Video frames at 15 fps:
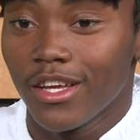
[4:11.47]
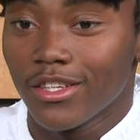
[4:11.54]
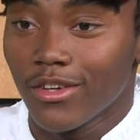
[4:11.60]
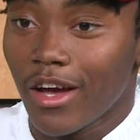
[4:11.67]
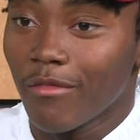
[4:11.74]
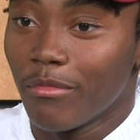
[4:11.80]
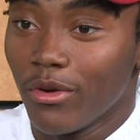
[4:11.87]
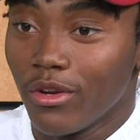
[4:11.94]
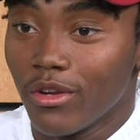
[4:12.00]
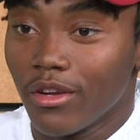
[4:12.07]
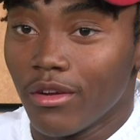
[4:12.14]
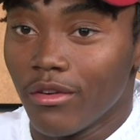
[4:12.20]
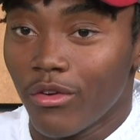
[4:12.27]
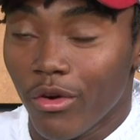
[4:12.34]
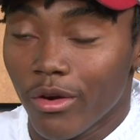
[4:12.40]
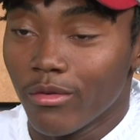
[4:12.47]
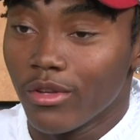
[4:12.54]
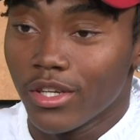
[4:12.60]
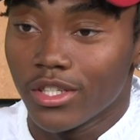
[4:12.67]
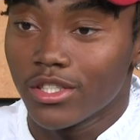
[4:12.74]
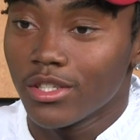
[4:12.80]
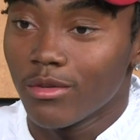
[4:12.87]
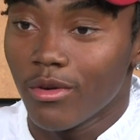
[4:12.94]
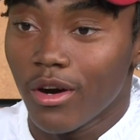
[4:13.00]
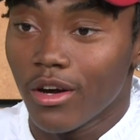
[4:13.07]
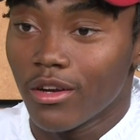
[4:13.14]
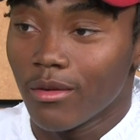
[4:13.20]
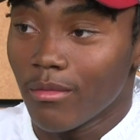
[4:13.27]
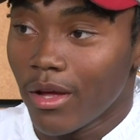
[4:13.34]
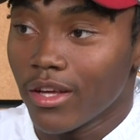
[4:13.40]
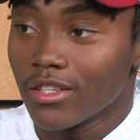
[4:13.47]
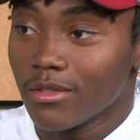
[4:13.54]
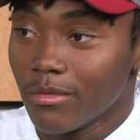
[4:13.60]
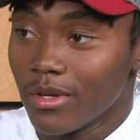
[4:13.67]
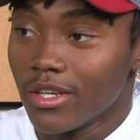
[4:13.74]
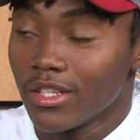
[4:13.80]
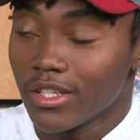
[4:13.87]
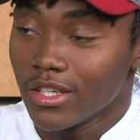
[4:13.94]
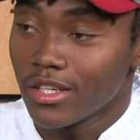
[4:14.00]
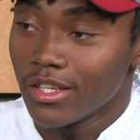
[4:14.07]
so I built a great relationship with all them. Like it's amazing.